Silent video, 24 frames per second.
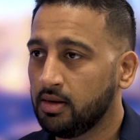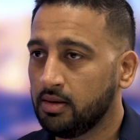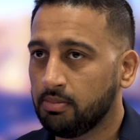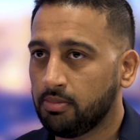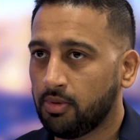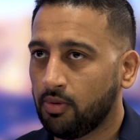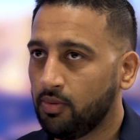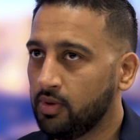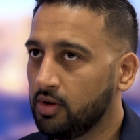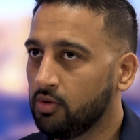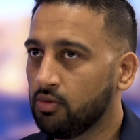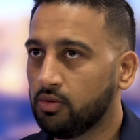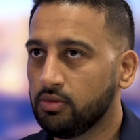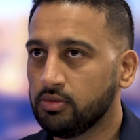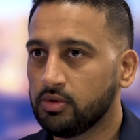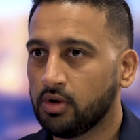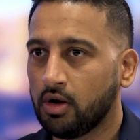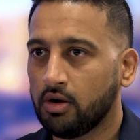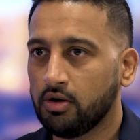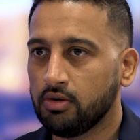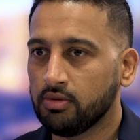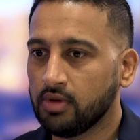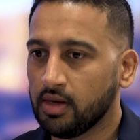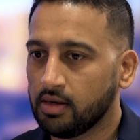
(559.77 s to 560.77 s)
But we all
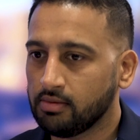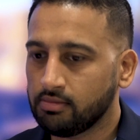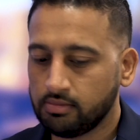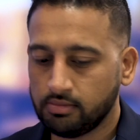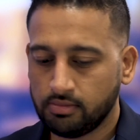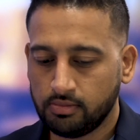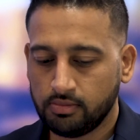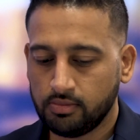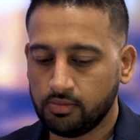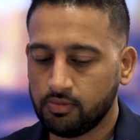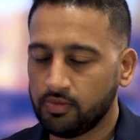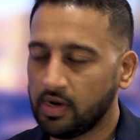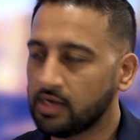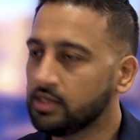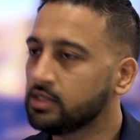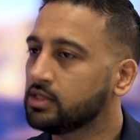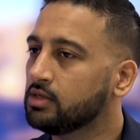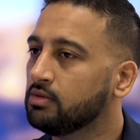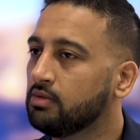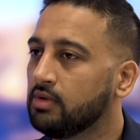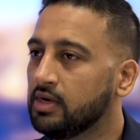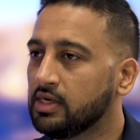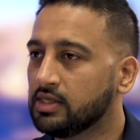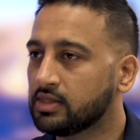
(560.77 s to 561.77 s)
know that rent
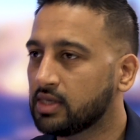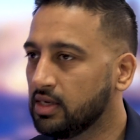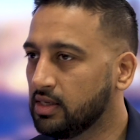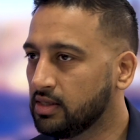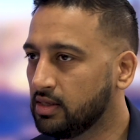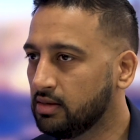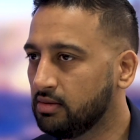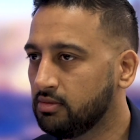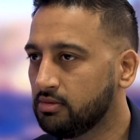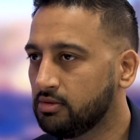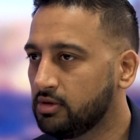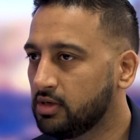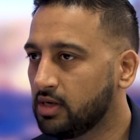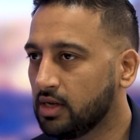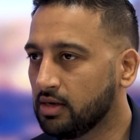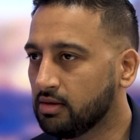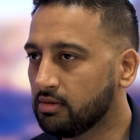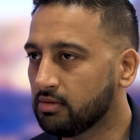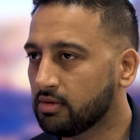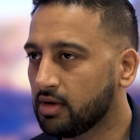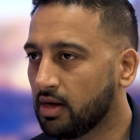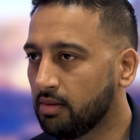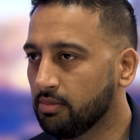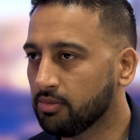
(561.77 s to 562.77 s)
arrears can
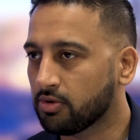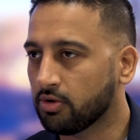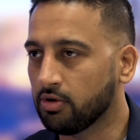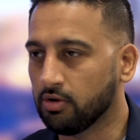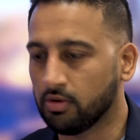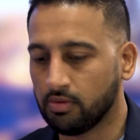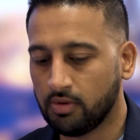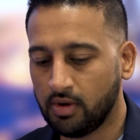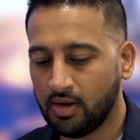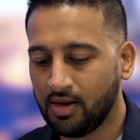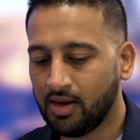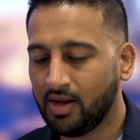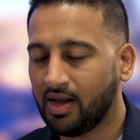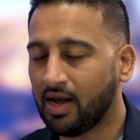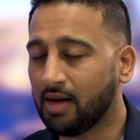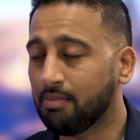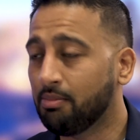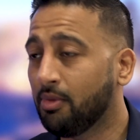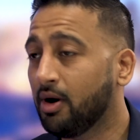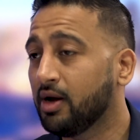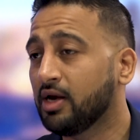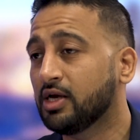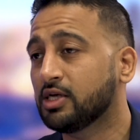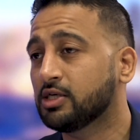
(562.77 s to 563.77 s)
come through. And
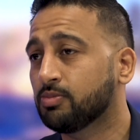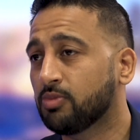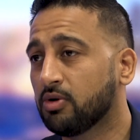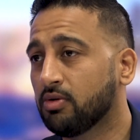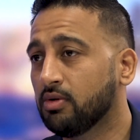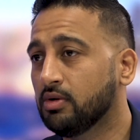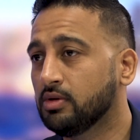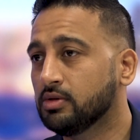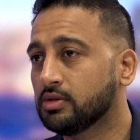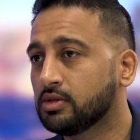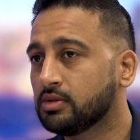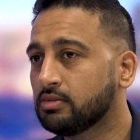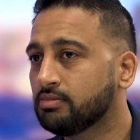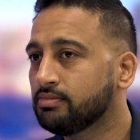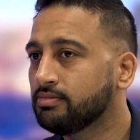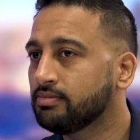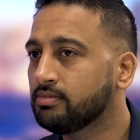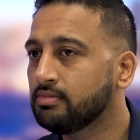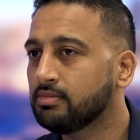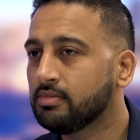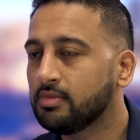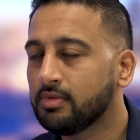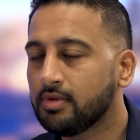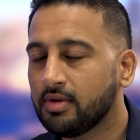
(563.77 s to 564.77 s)
my experience,
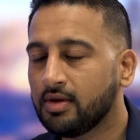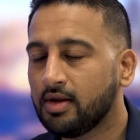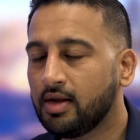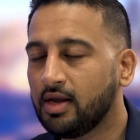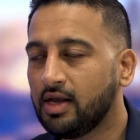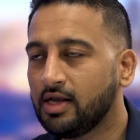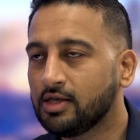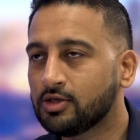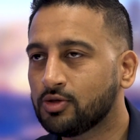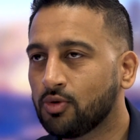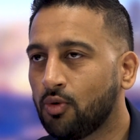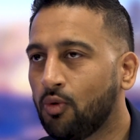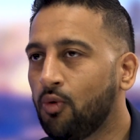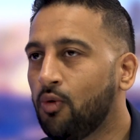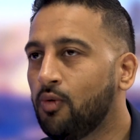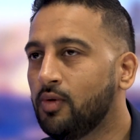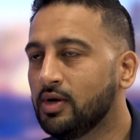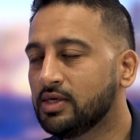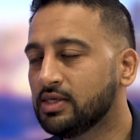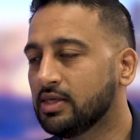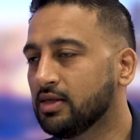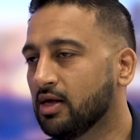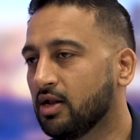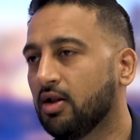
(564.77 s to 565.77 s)
it's
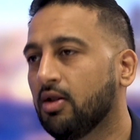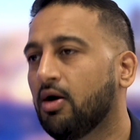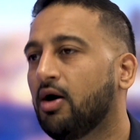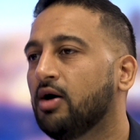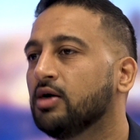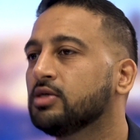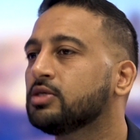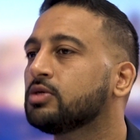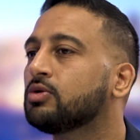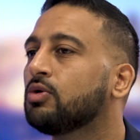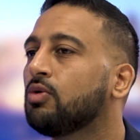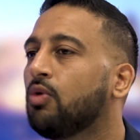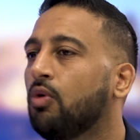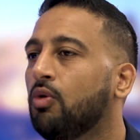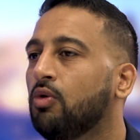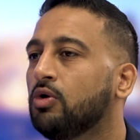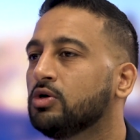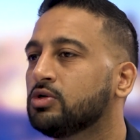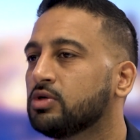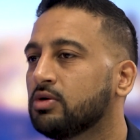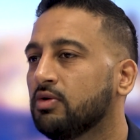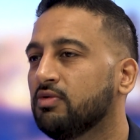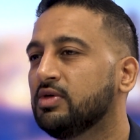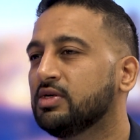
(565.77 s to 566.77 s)
always in the last
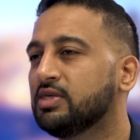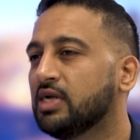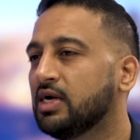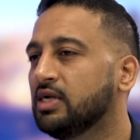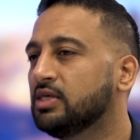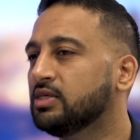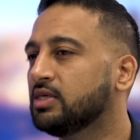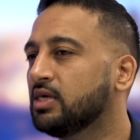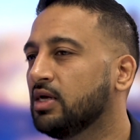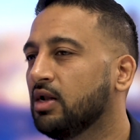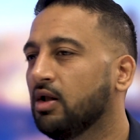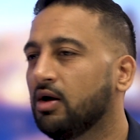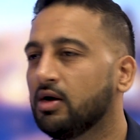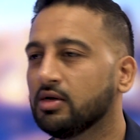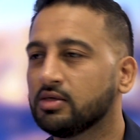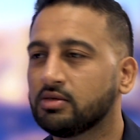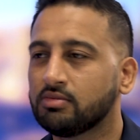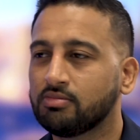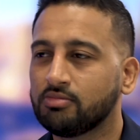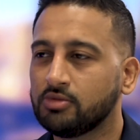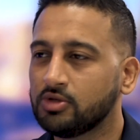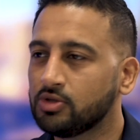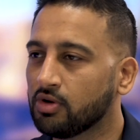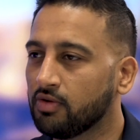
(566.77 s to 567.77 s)
quarter of the tenancy, last
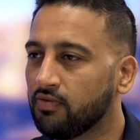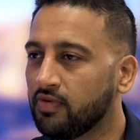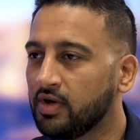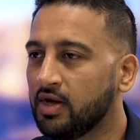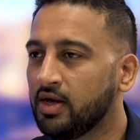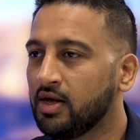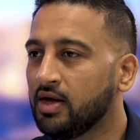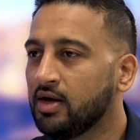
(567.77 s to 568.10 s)
sort of